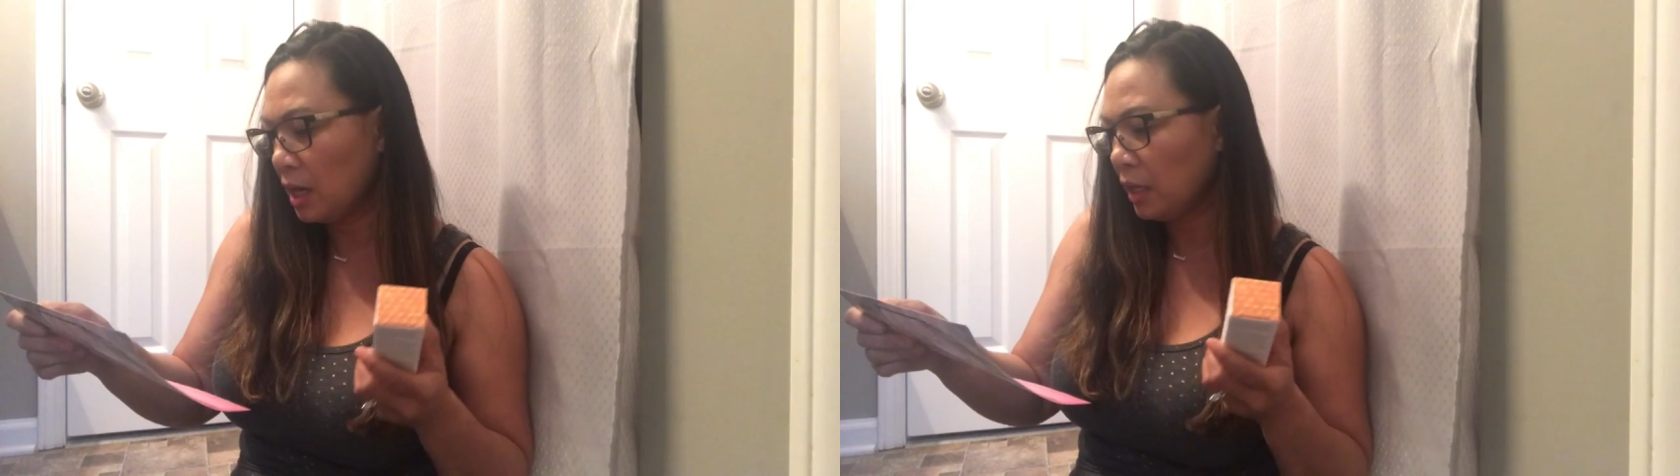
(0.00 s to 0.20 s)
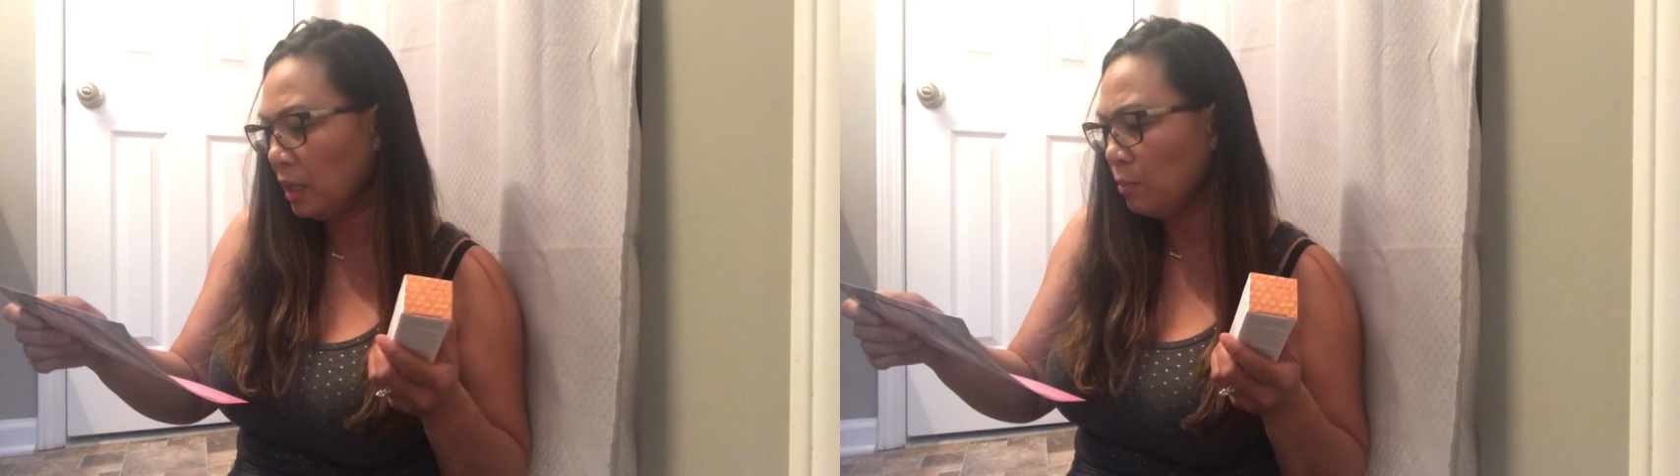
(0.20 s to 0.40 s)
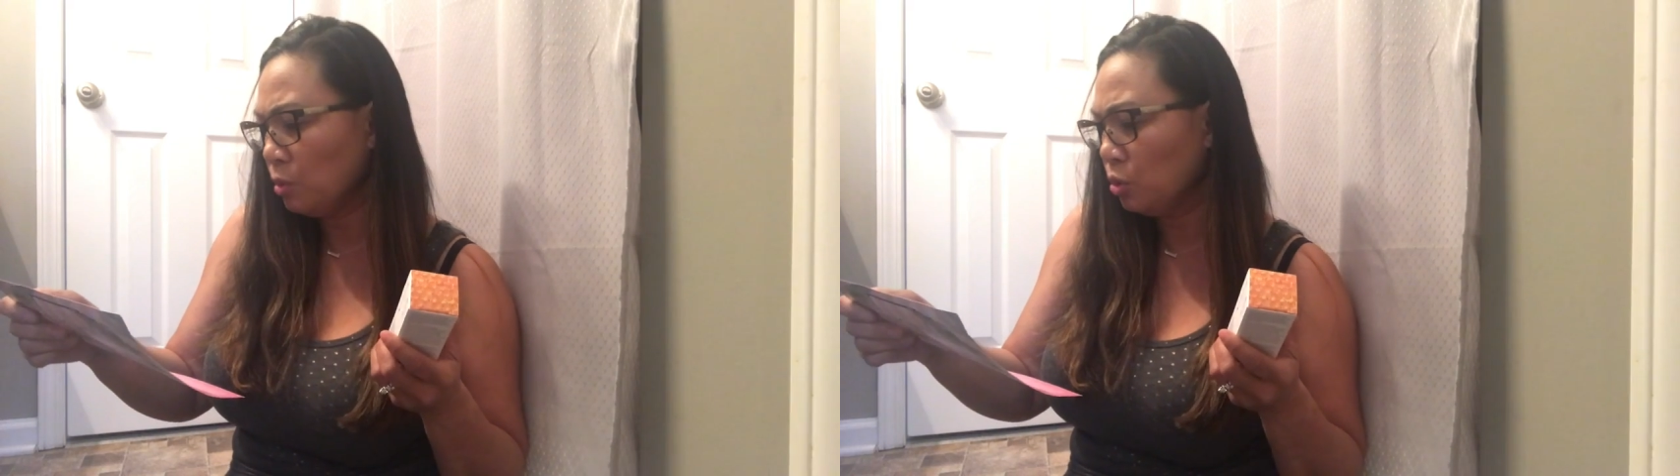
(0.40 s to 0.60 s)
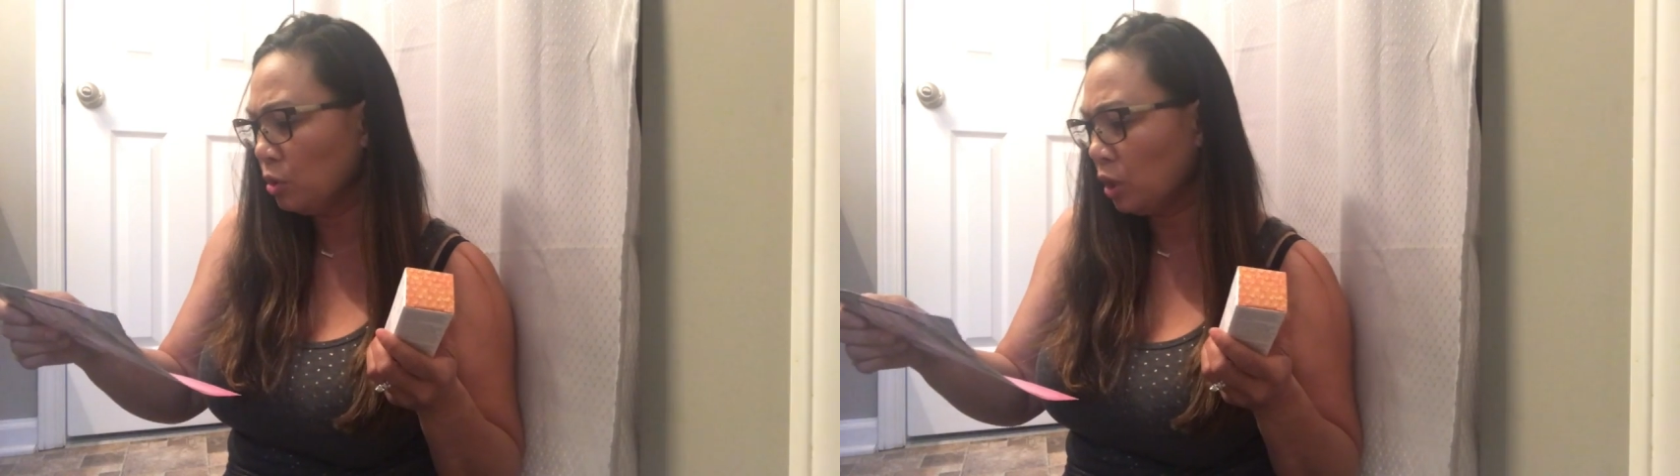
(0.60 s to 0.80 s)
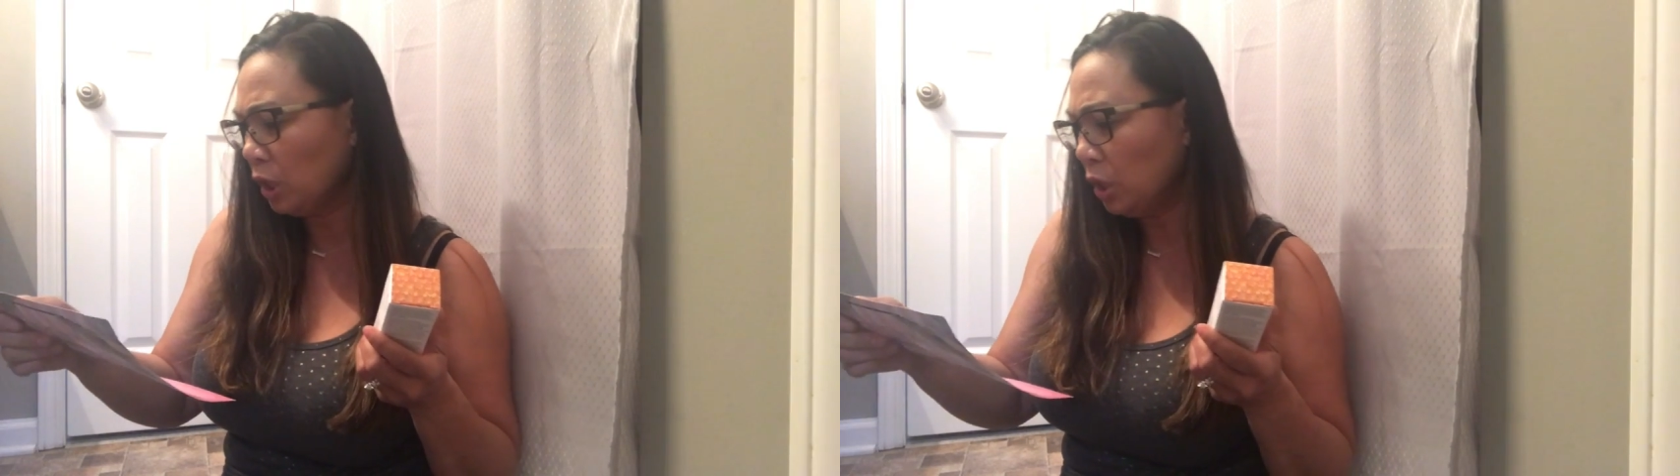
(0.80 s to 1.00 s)

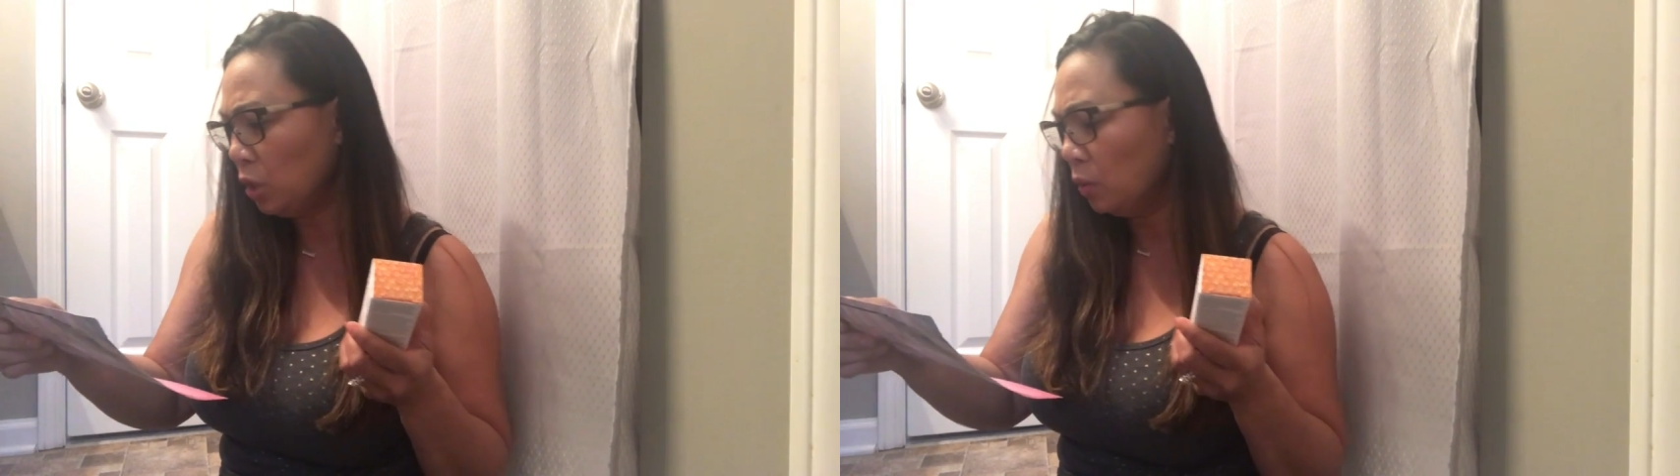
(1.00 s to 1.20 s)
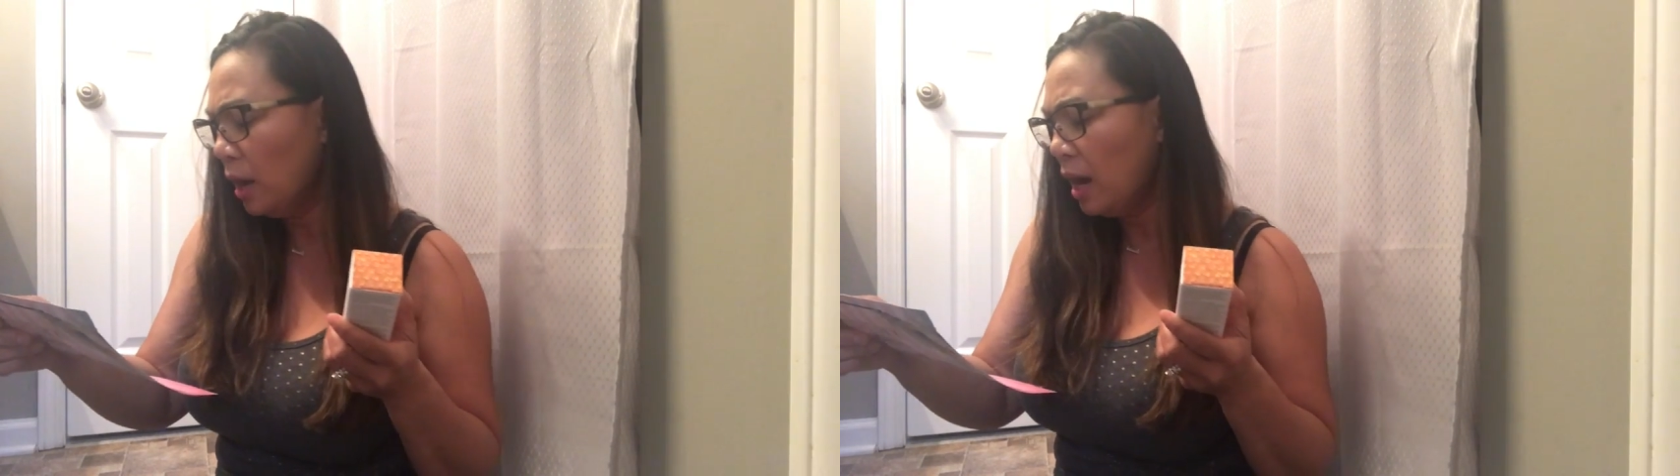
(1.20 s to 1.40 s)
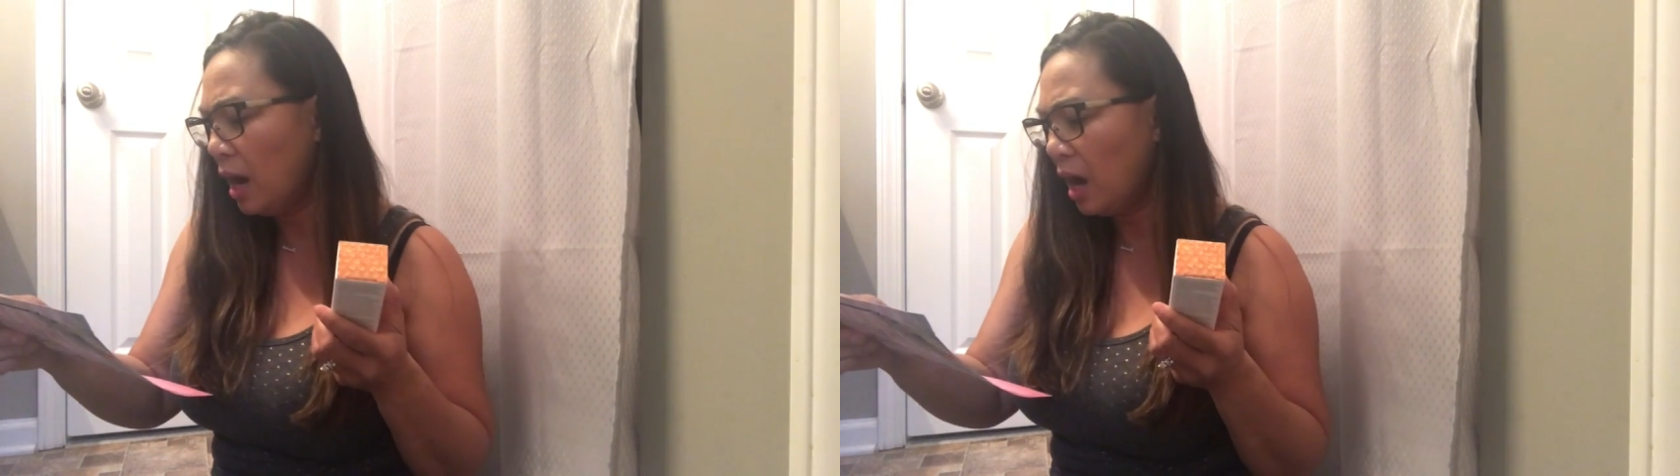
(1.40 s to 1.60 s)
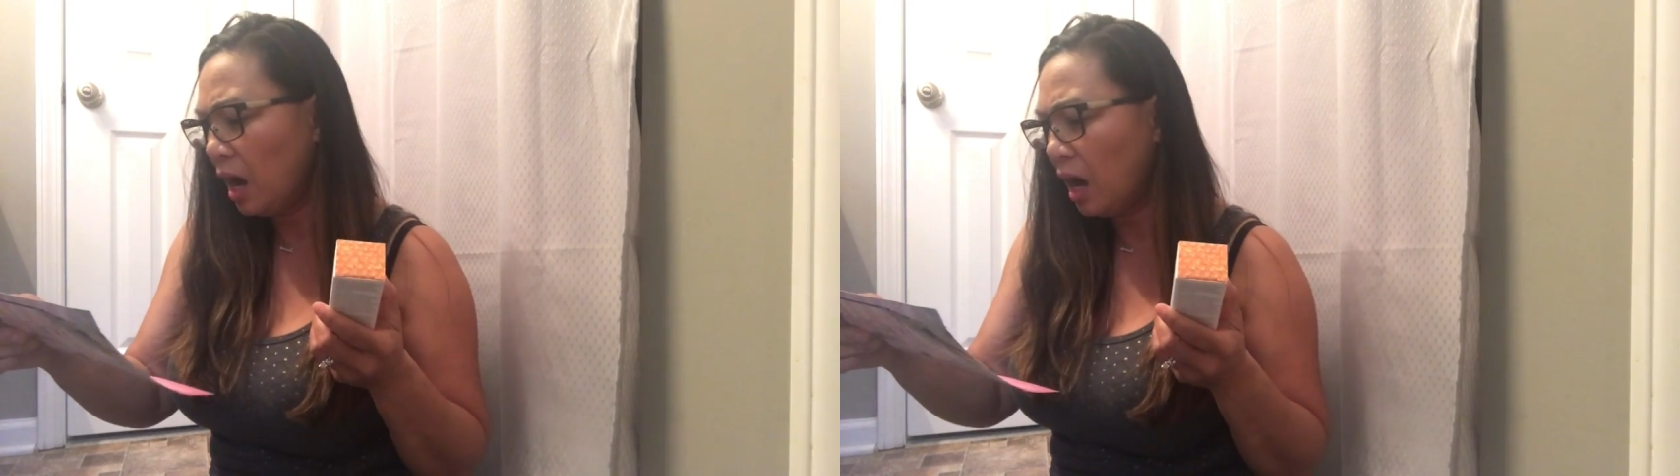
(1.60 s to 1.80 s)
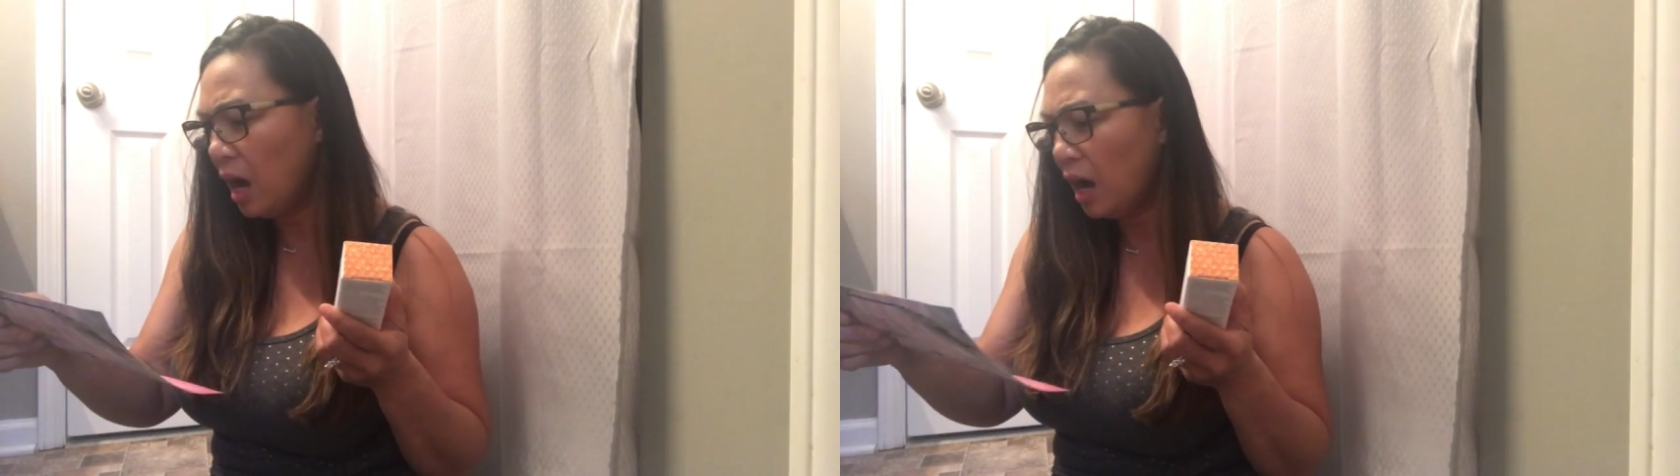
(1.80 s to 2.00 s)
Honeymoon Glow
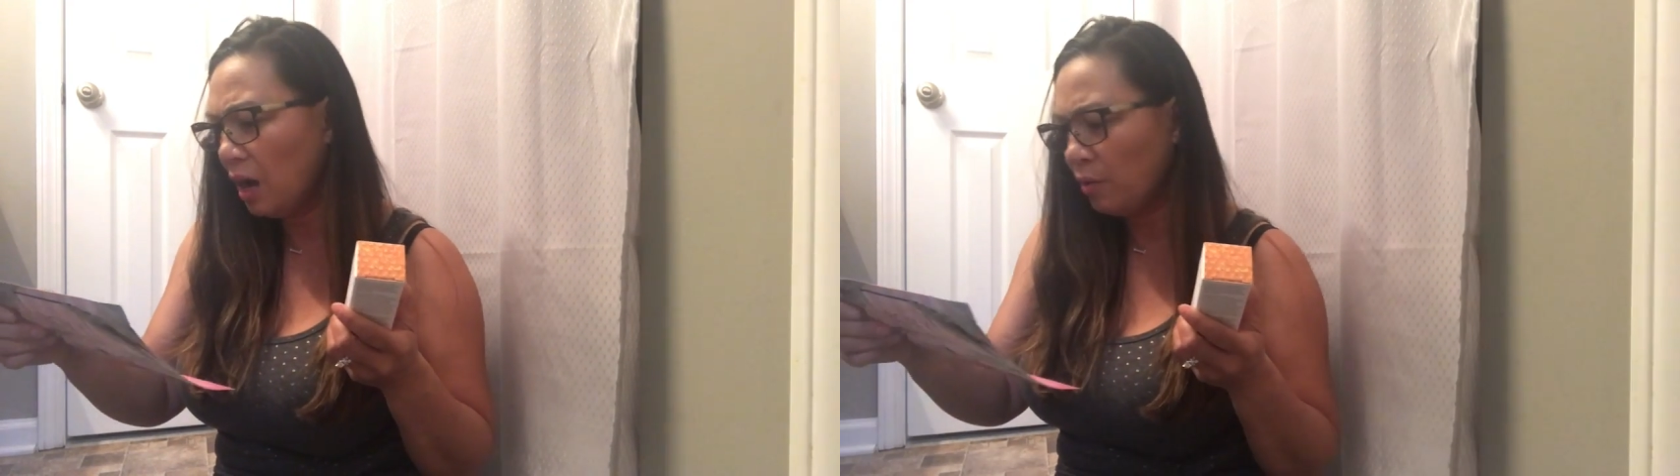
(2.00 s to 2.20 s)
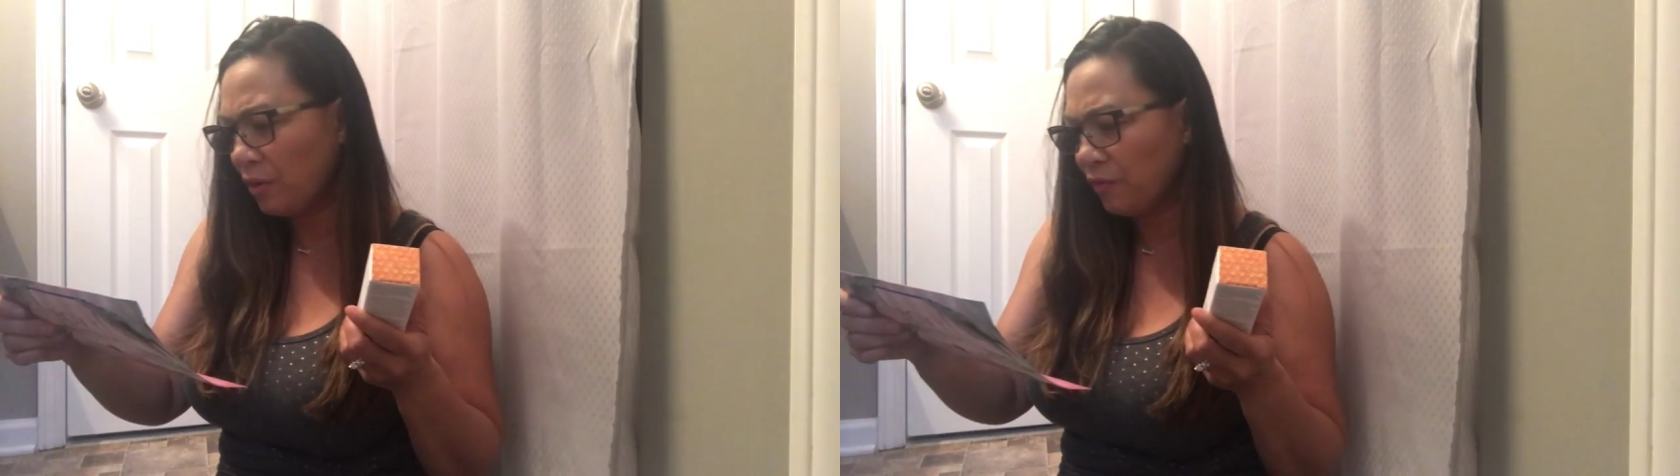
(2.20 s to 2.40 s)
AHA